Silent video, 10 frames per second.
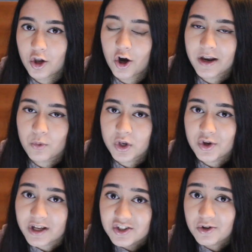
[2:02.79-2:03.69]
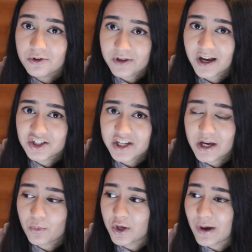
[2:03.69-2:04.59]
a lot, and when you get to your third
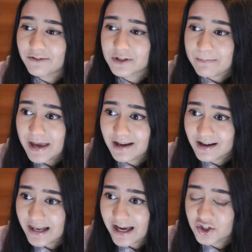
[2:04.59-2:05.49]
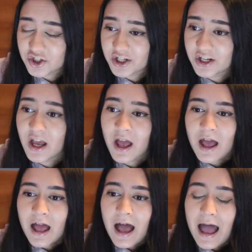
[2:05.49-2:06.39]
year where you have to make a collection
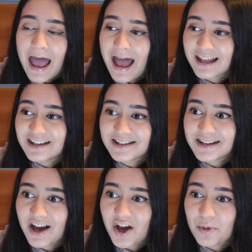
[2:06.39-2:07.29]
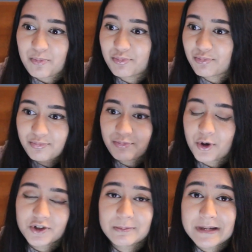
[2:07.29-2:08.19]
and
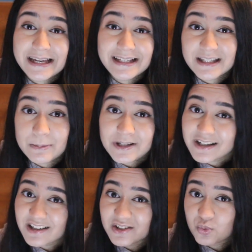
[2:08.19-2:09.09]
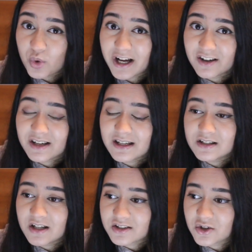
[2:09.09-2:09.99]
possibly exhibit it as well,
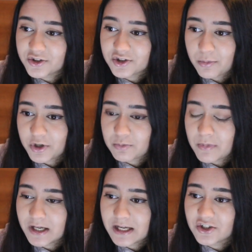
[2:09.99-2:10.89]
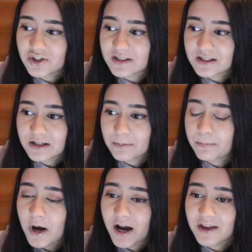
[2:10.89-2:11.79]
it does cost so much money just to
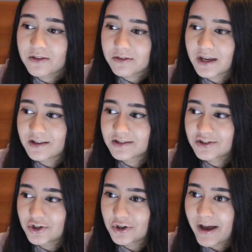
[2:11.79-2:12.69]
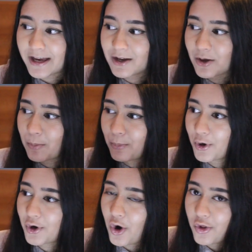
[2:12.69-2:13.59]
buy the things to like
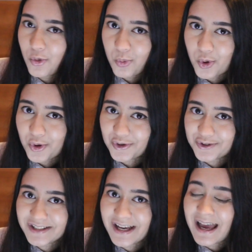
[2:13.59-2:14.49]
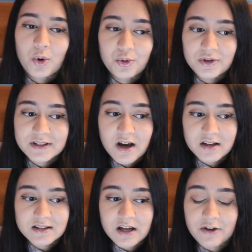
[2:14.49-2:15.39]
put on the walls. All this kind
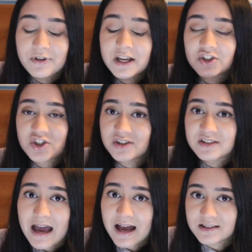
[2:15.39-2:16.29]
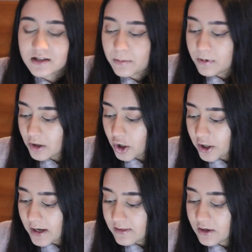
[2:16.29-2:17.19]
of stuff, it just adds up a
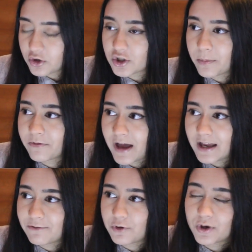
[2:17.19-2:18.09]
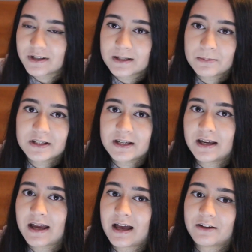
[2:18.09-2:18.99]
lot. And then on top of that, if you're
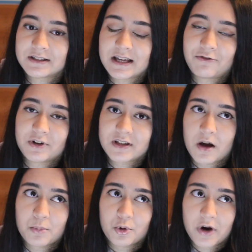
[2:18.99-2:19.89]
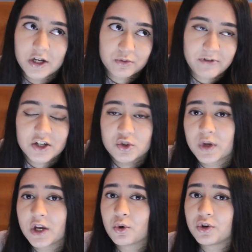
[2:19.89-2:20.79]
exhibiting at, say for example, Graduate Fashion
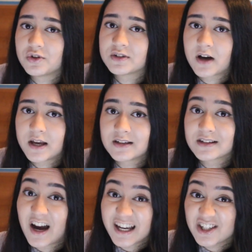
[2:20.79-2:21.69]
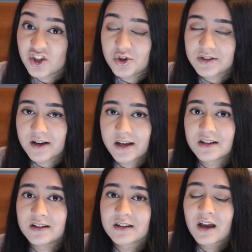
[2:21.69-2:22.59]
Week or New Designers I did New
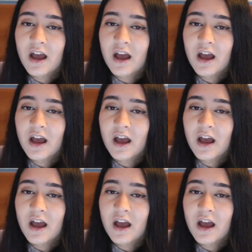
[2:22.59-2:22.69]
Designers,